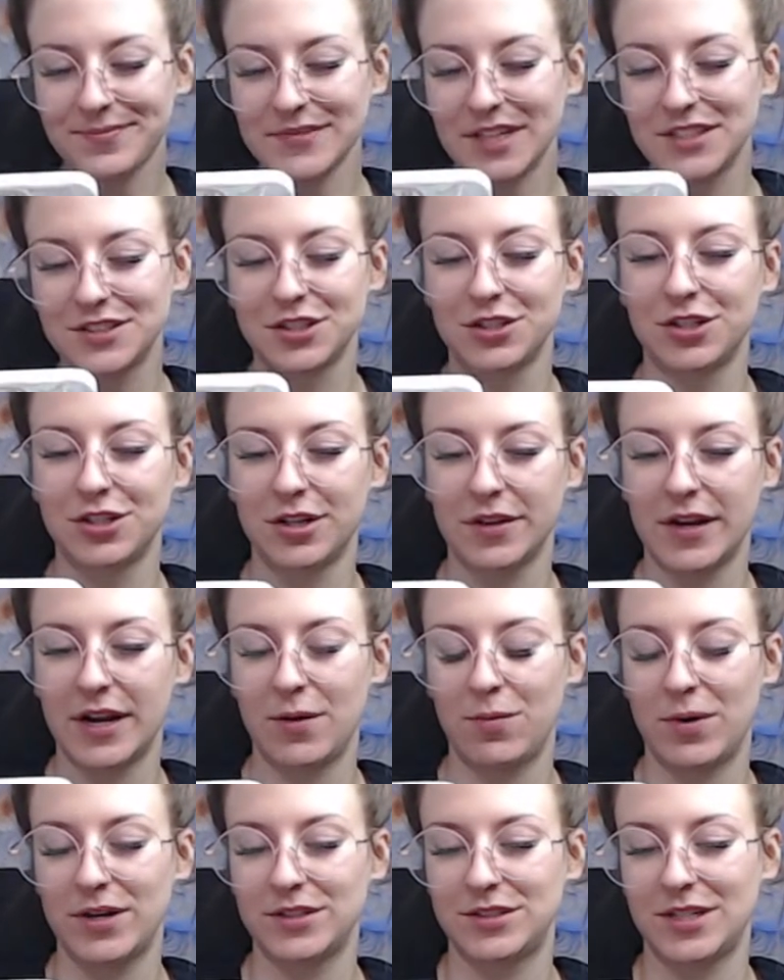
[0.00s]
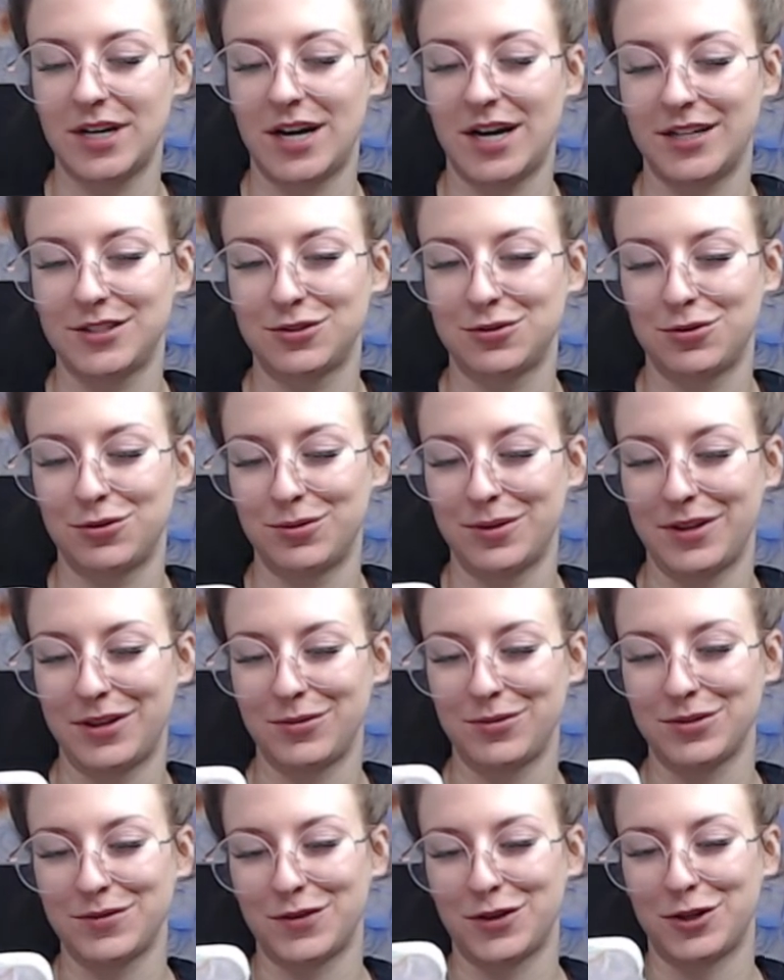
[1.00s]
it's a girl that I went to high school with. It
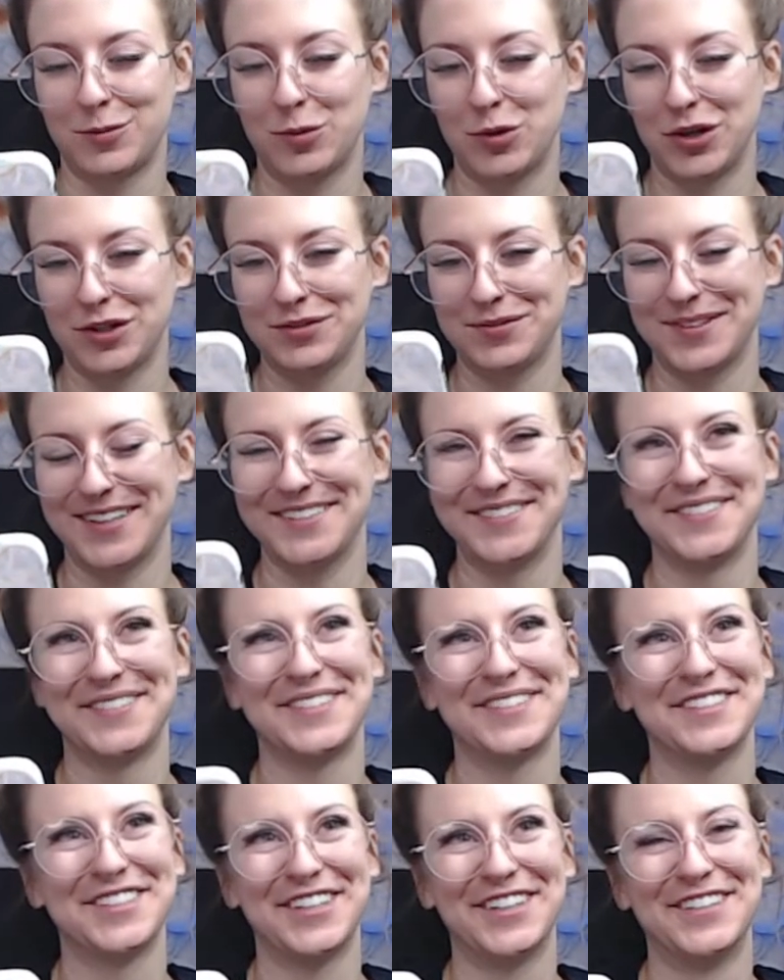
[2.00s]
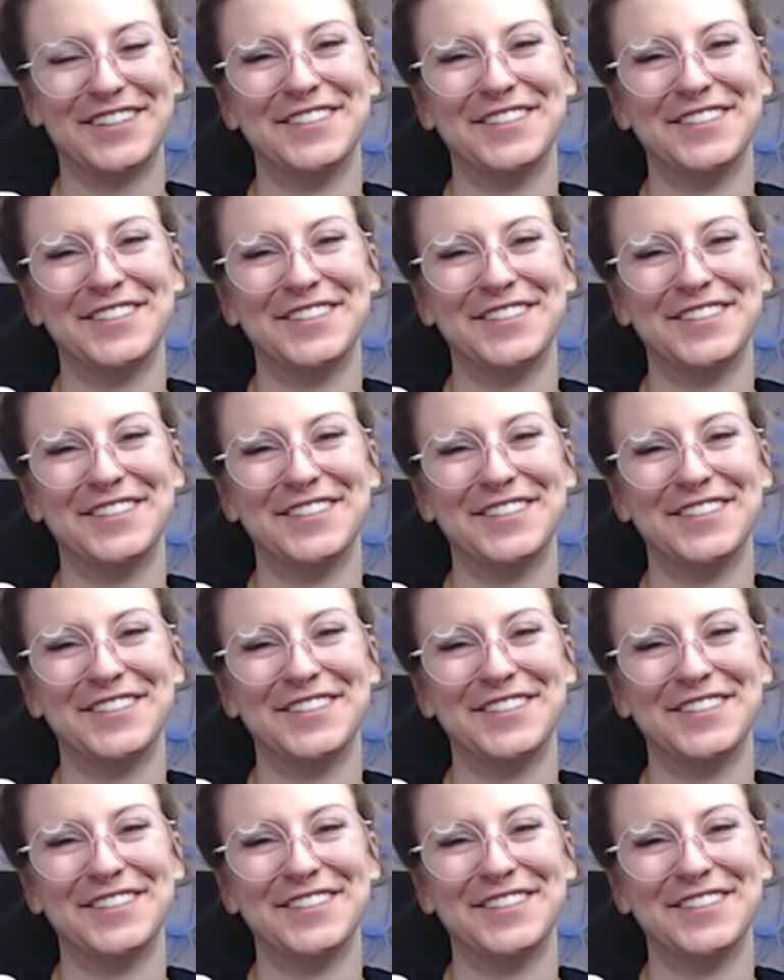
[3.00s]
was for her boyfriend, so